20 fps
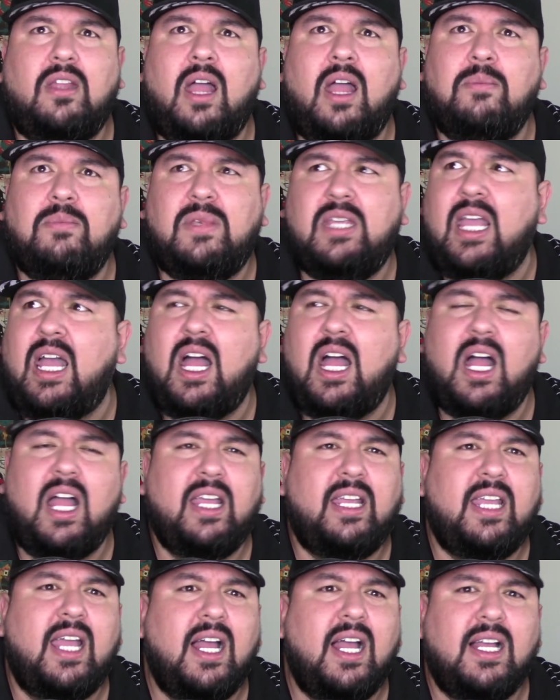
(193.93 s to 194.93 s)
Yeah, I
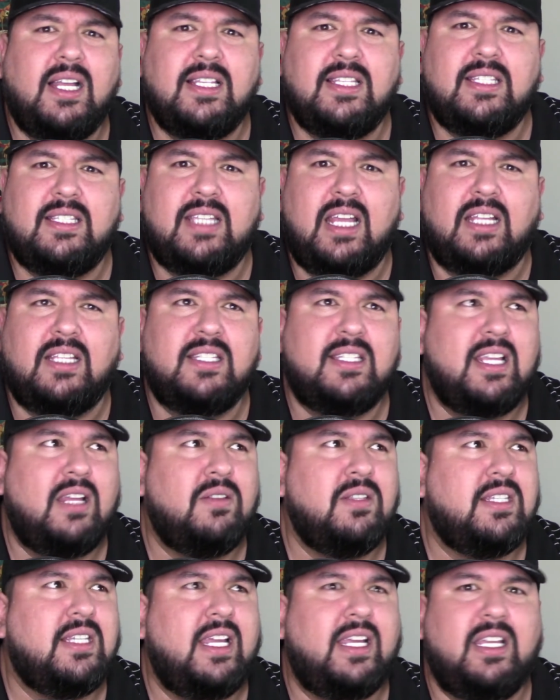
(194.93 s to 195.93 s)
guess. That
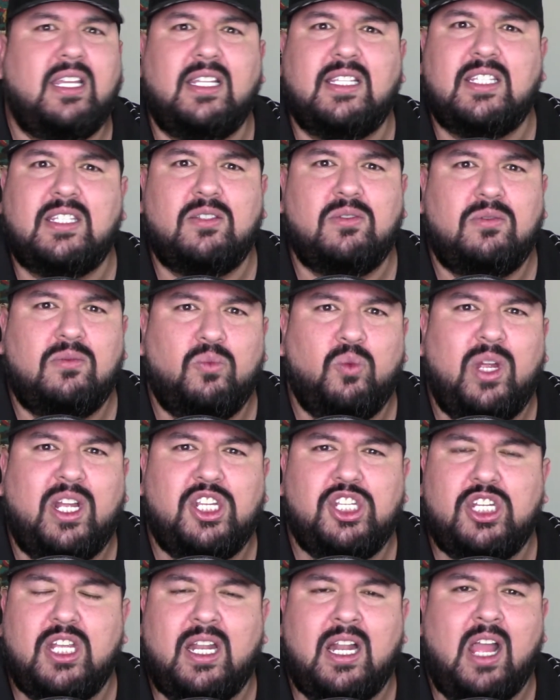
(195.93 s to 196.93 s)
sounds like it's
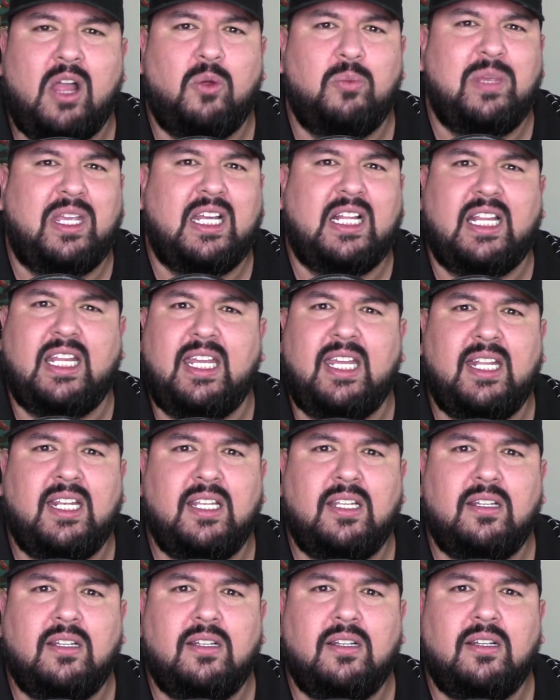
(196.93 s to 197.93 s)
rich and I'll be
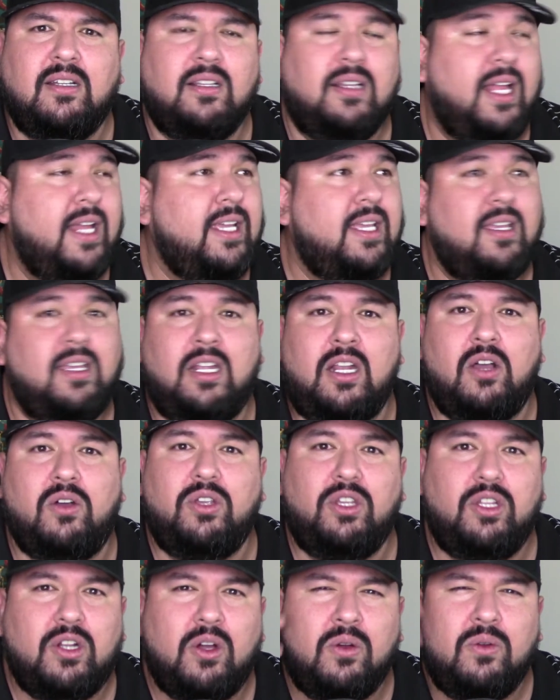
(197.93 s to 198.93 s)
clean. Like, you
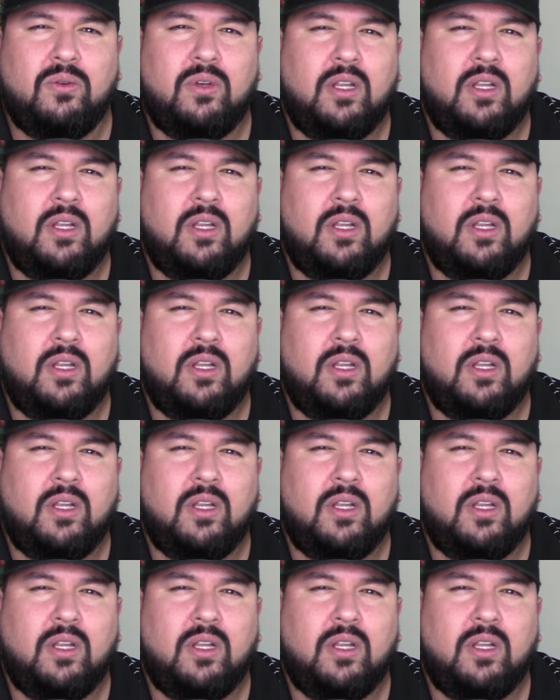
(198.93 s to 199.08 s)
don't.